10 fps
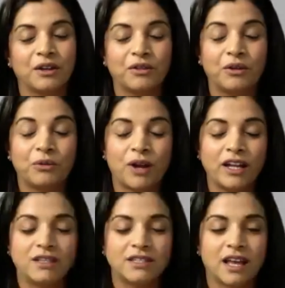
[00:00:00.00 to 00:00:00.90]
the right
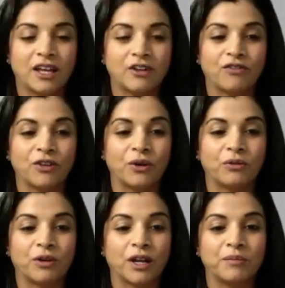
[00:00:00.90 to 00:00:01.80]
side of your
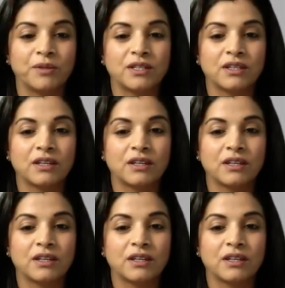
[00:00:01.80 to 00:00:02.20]
ribs,